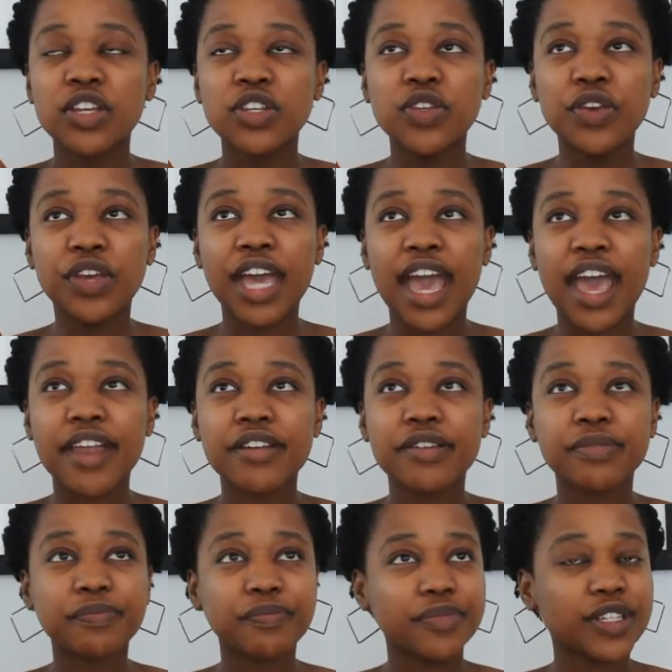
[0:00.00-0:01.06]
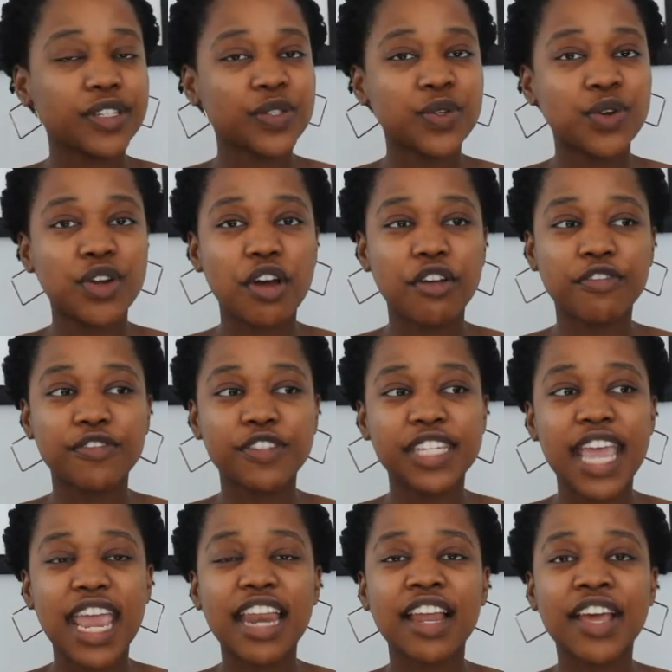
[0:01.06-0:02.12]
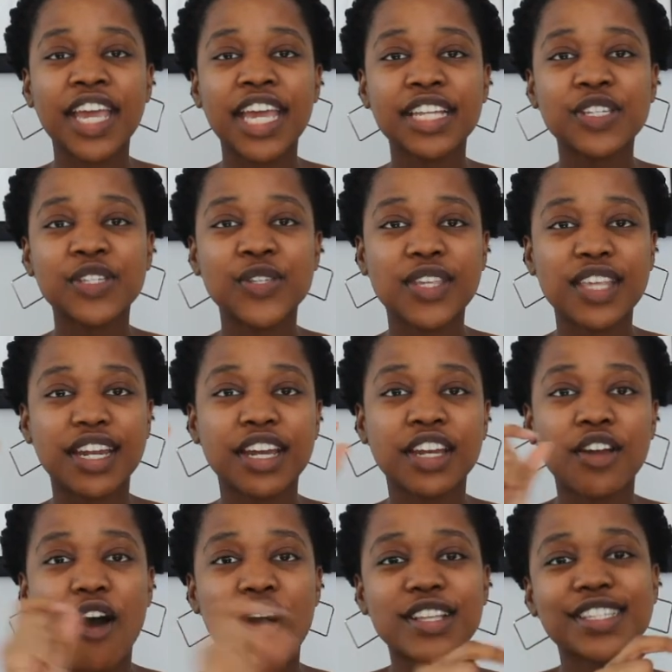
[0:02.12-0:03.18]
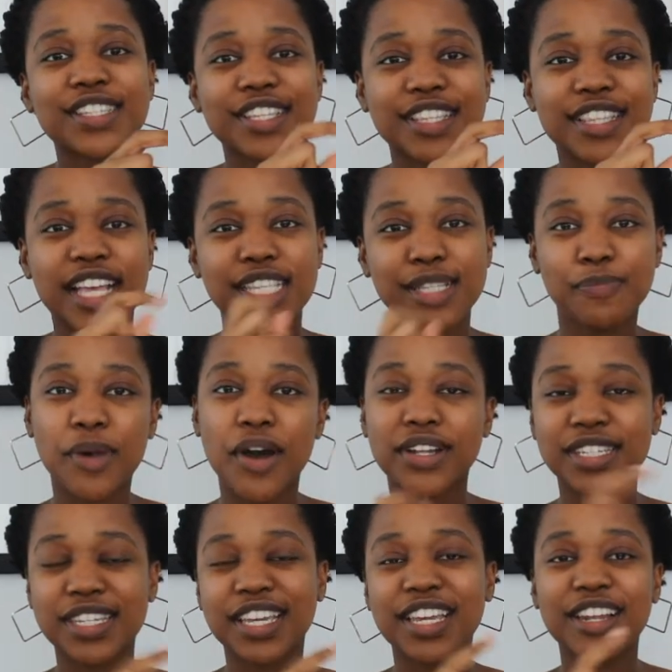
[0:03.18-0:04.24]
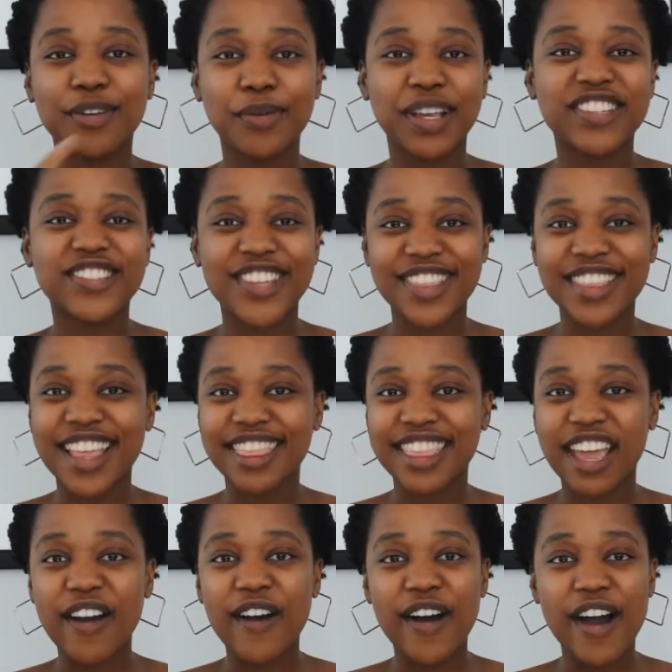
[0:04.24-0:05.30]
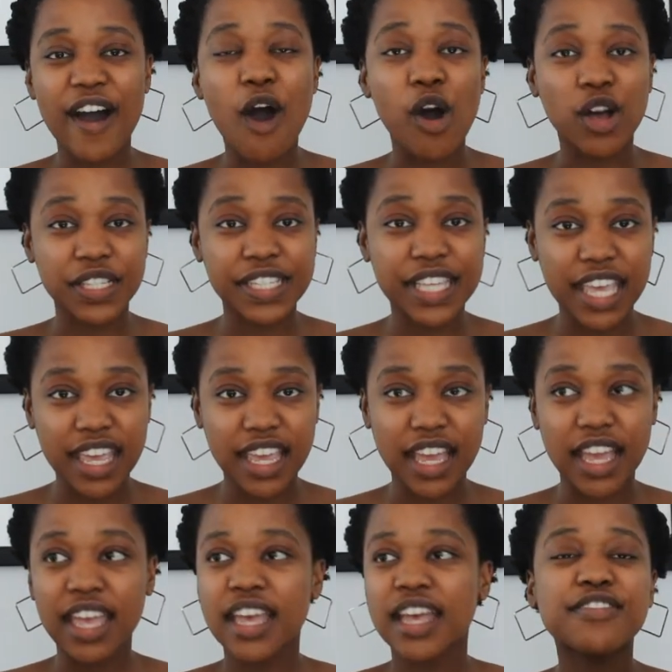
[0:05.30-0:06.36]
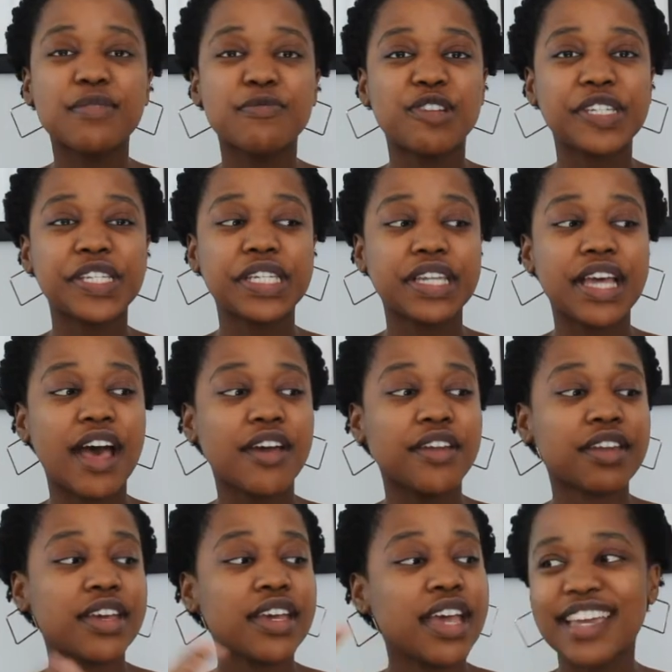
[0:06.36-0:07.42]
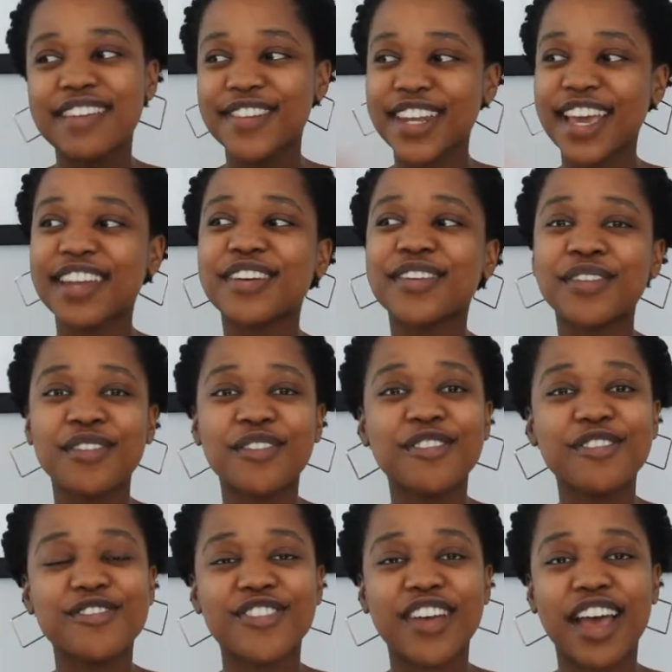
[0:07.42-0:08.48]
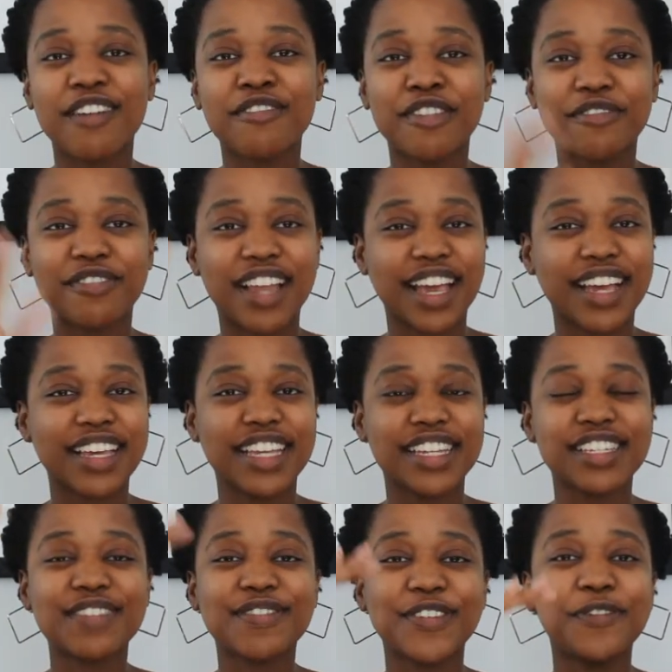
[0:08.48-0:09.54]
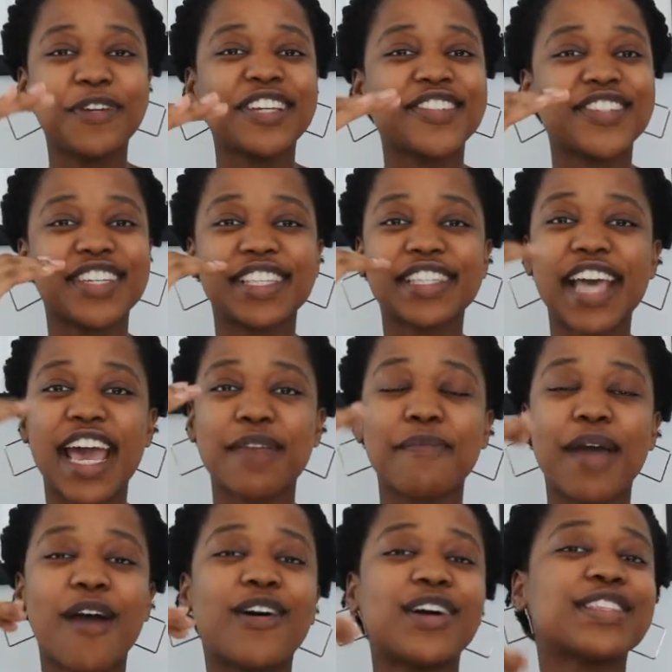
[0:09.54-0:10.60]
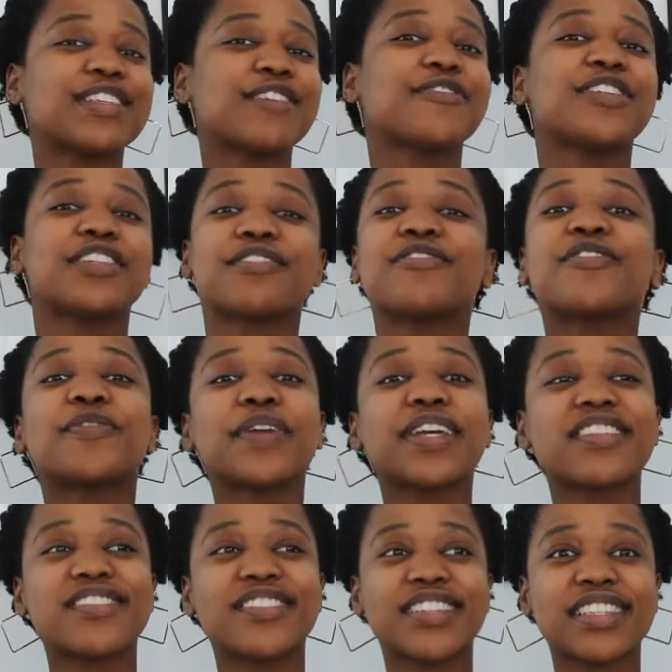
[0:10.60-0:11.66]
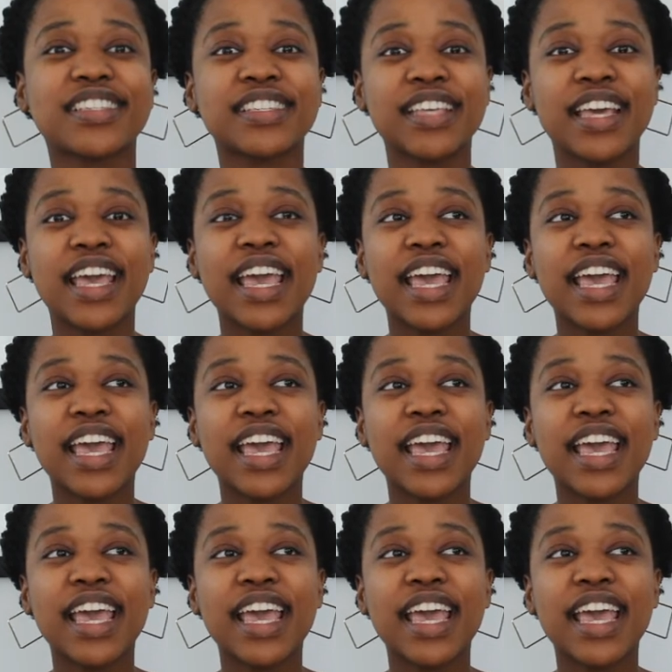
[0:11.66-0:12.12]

you can sort of tailor it so that it answers that particular question that they're asking. I have them written down. I even had a Google Drive of like interview questions and my answer for different questions